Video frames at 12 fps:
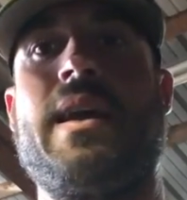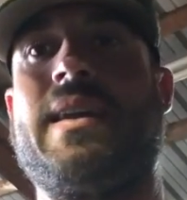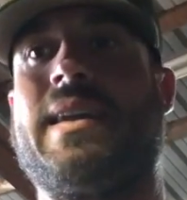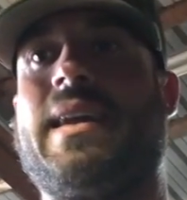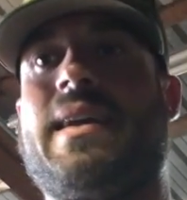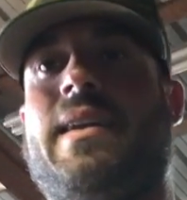
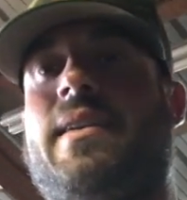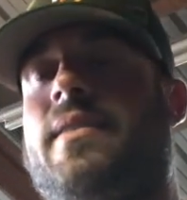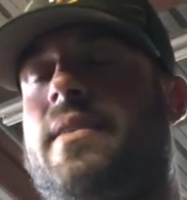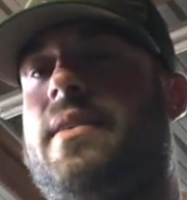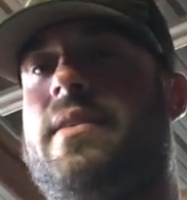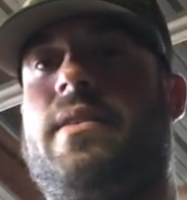And again,
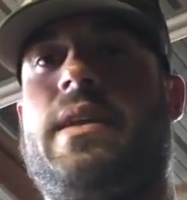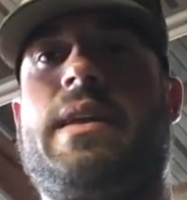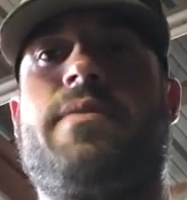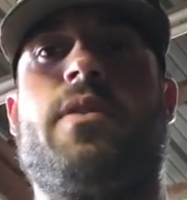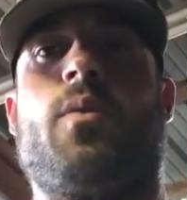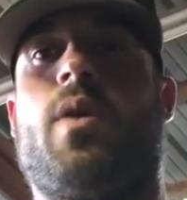
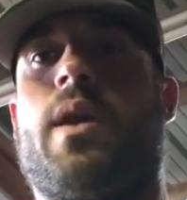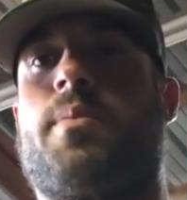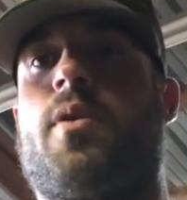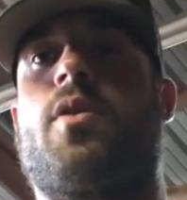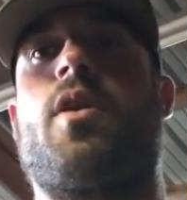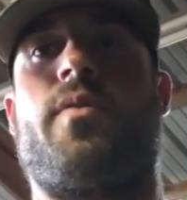even the one I
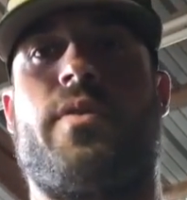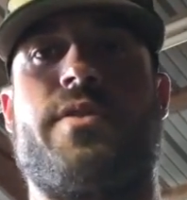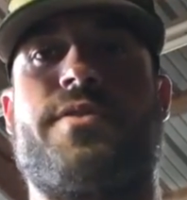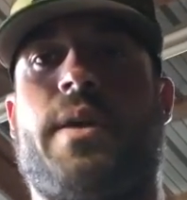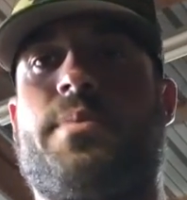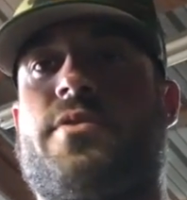broke off on
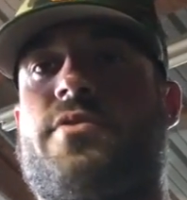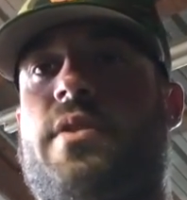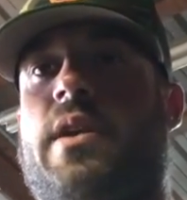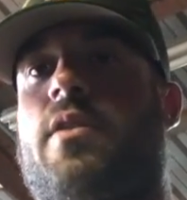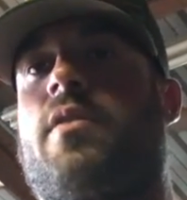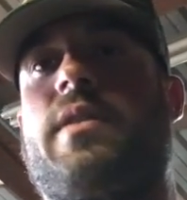the cypress
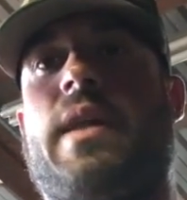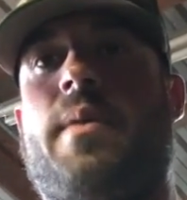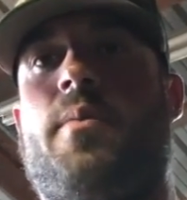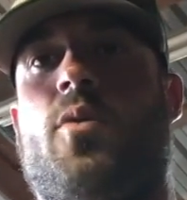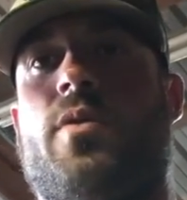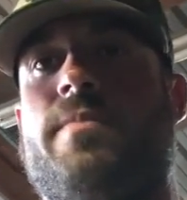tree early
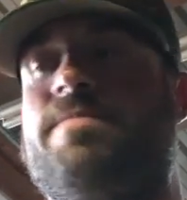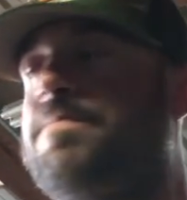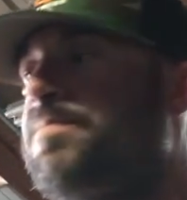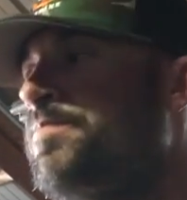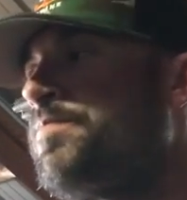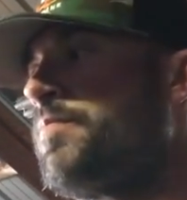that morning,
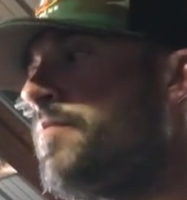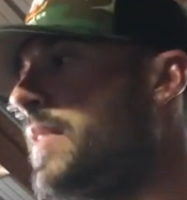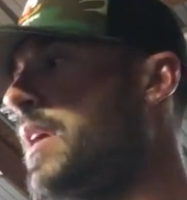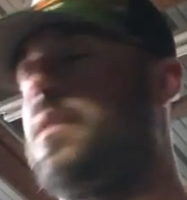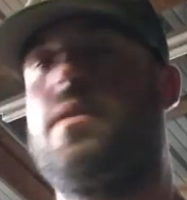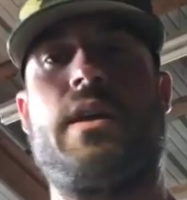
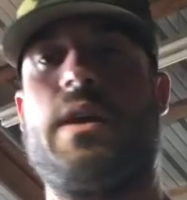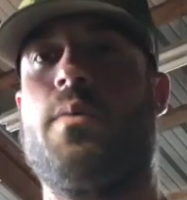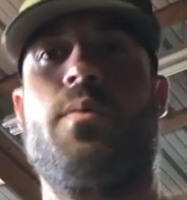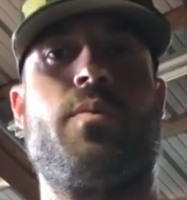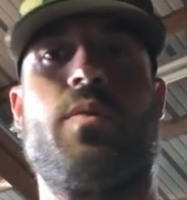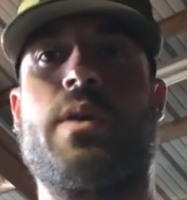
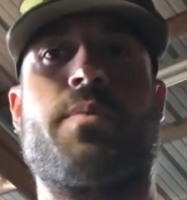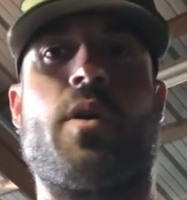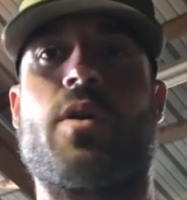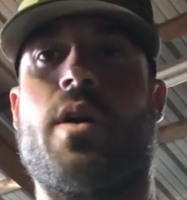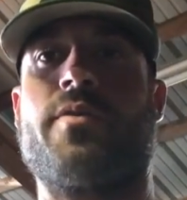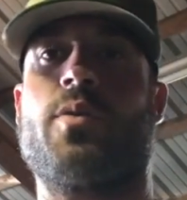it would have
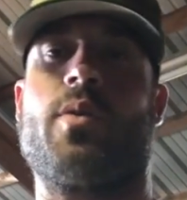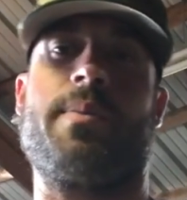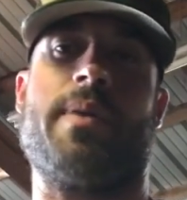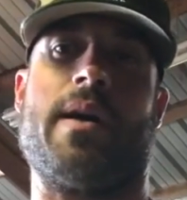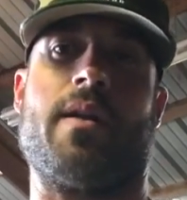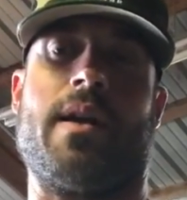broke off
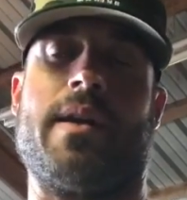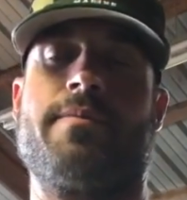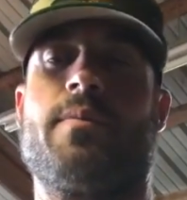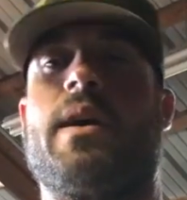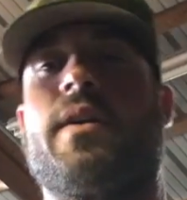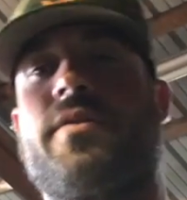20-pound line.
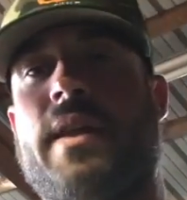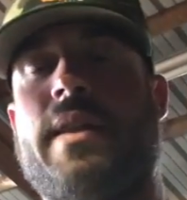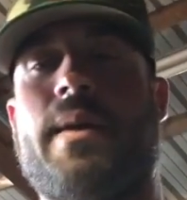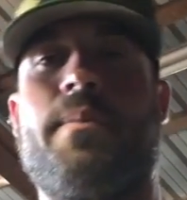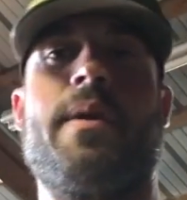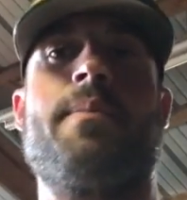Well, I'll say
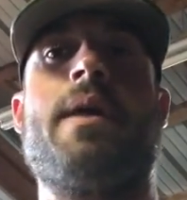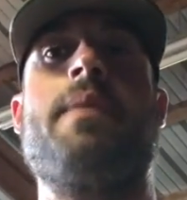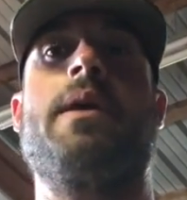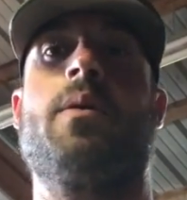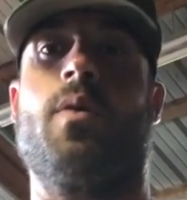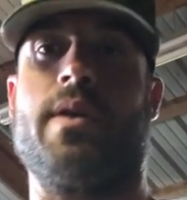that.
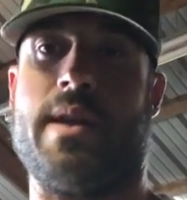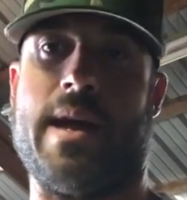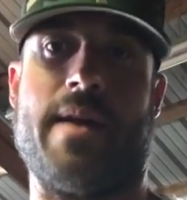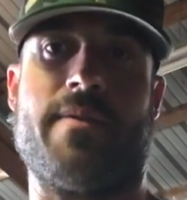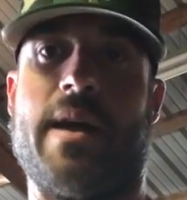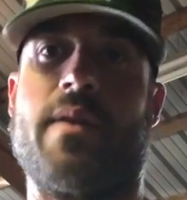Maybe it wouldn't
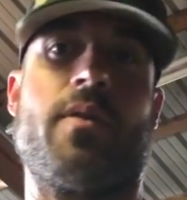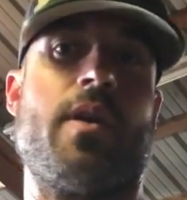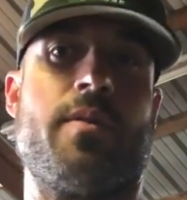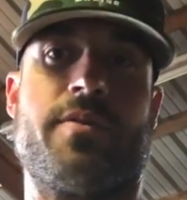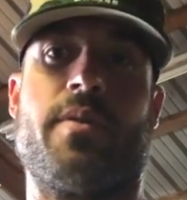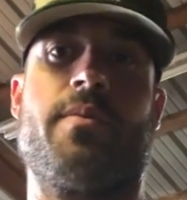have. I don't
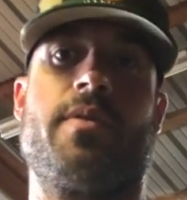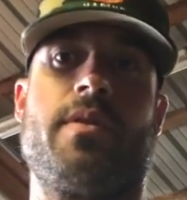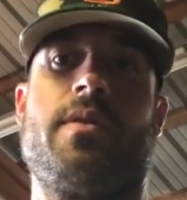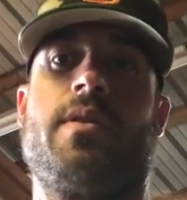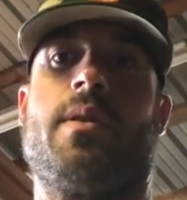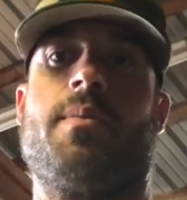know. So,
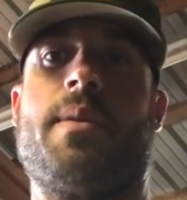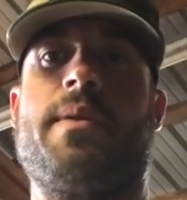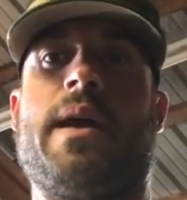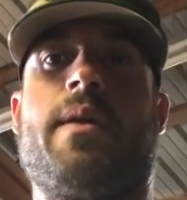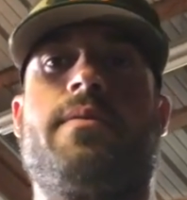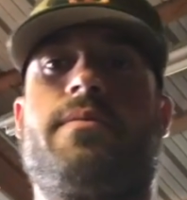maybe
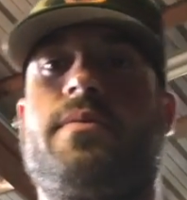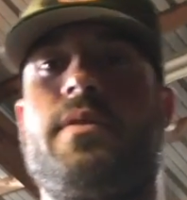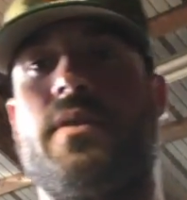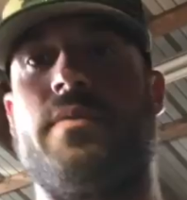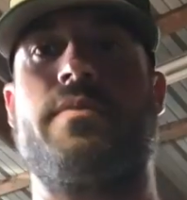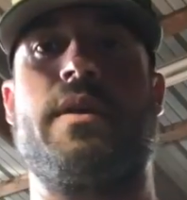
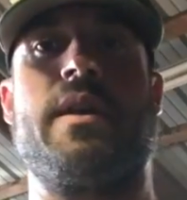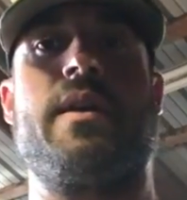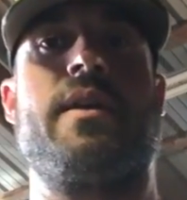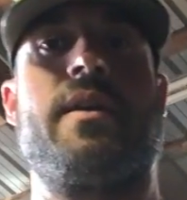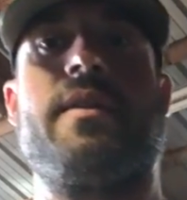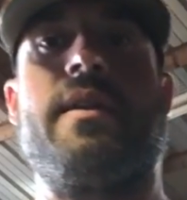
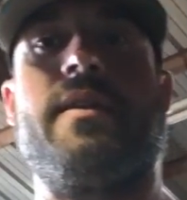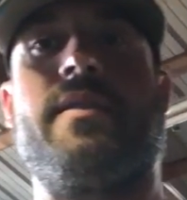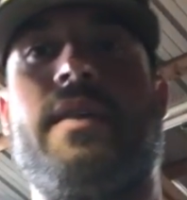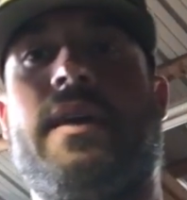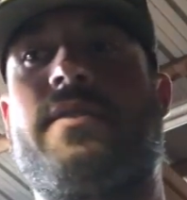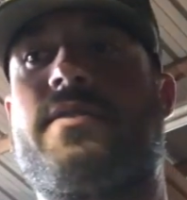
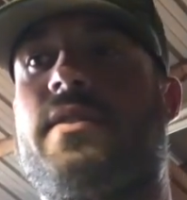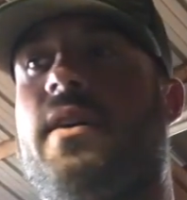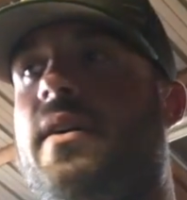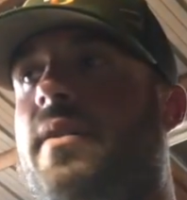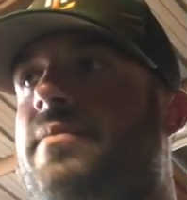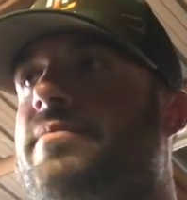that's
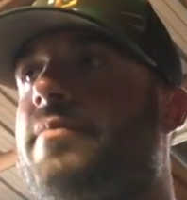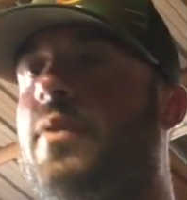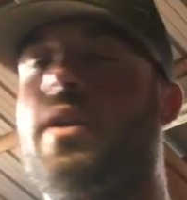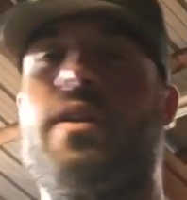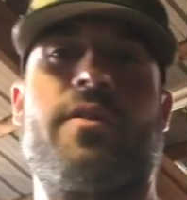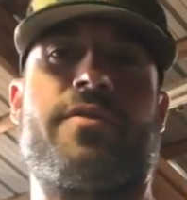
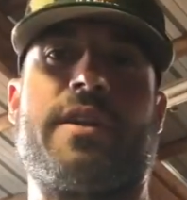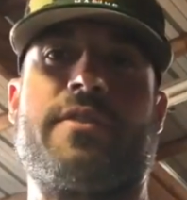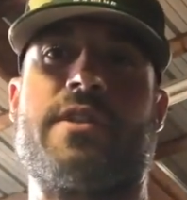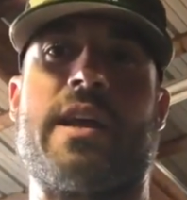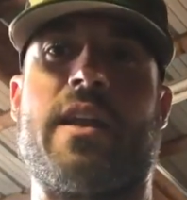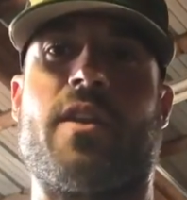one of those
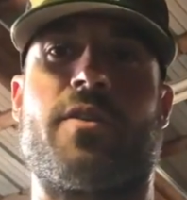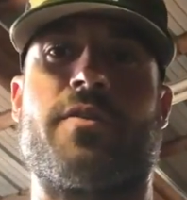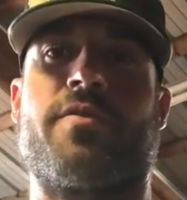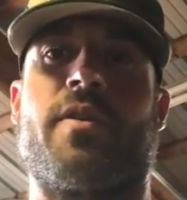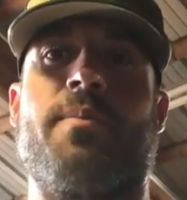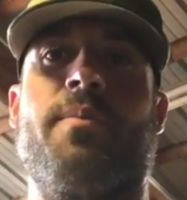things you got to learn
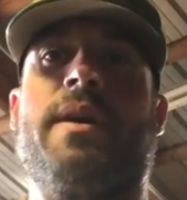from.